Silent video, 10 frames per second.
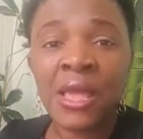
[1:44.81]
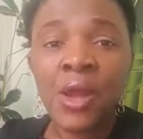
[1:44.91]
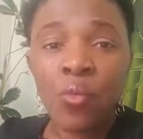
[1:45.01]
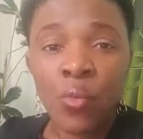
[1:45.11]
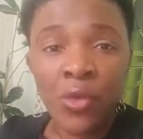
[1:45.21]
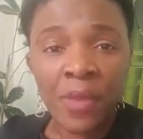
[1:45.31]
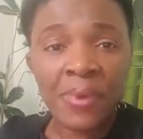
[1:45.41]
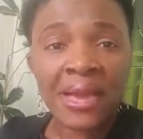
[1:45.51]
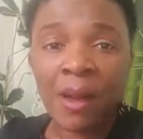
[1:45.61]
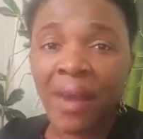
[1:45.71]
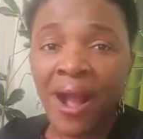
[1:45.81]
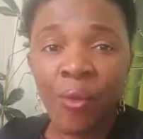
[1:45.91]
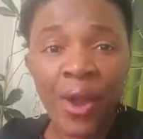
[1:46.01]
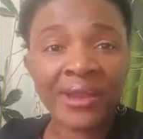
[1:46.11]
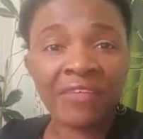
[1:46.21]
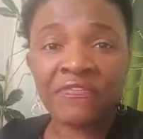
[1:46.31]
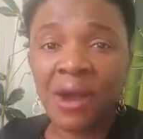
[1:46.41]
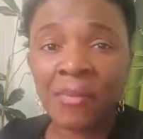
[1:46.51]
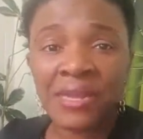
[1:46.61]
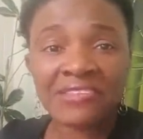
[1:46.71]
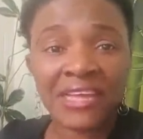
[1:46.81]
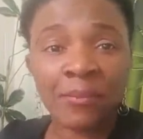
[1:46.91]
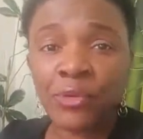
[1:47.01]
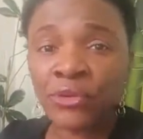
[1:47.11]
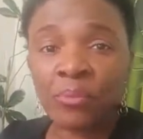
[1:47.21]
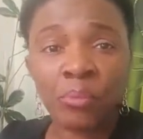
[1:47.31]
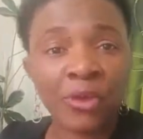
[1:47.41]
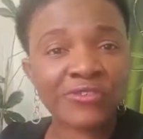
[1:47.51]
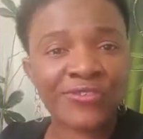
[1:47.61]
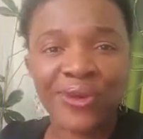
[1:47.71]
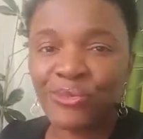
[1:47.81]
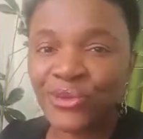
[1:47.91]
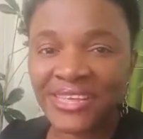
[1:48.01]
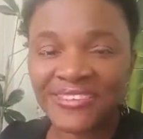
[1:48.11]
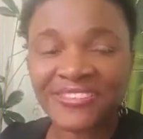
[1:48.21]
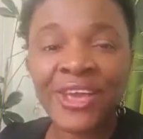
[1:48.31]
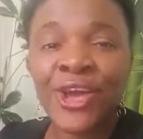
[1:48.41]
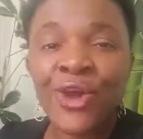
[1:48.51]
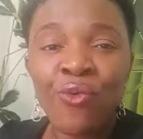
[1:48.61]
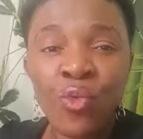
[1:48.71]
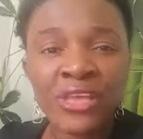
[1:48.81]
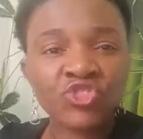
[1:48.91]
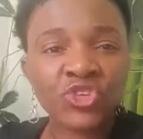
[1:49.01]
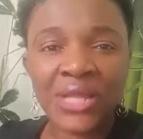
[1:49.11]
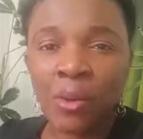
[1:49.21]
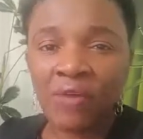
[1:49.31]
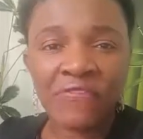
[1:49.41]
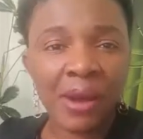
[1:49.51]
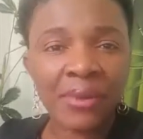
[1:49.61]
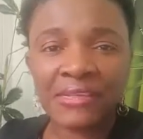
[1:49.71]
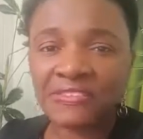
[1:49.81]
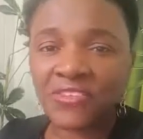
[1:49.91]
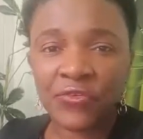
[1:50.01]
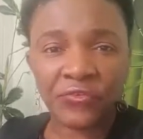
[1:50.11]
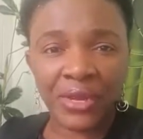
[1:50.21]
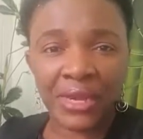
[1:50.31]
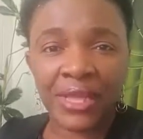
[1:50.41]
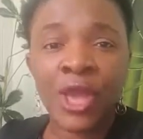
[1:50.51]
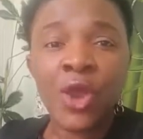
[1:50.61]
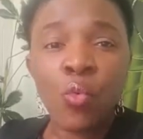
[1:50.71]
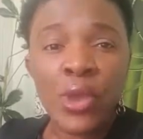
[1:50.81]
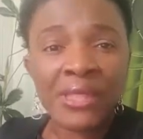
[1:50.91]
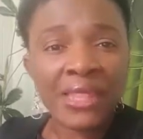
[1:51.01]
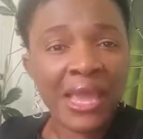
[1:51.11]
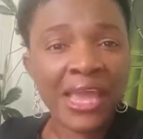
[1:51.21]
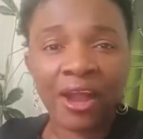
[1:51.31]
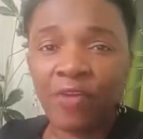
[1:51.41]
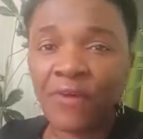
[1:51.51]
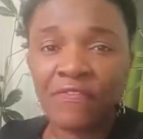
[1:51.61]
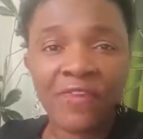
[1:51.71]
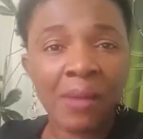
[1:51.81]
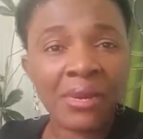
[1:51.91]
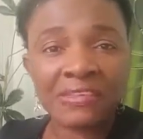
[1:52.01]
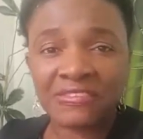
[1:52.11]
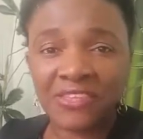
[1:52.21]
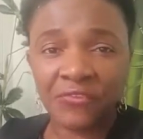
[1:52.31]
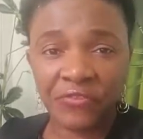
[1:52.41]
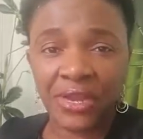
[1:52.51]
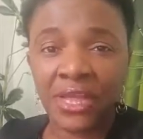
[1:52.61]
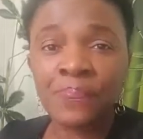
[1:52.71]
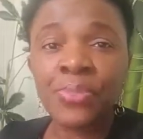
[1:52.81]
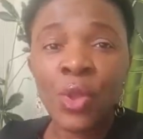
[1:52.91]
When we become aware that families are the building blocks of communities, we treat our families differently. We take care of our families differently.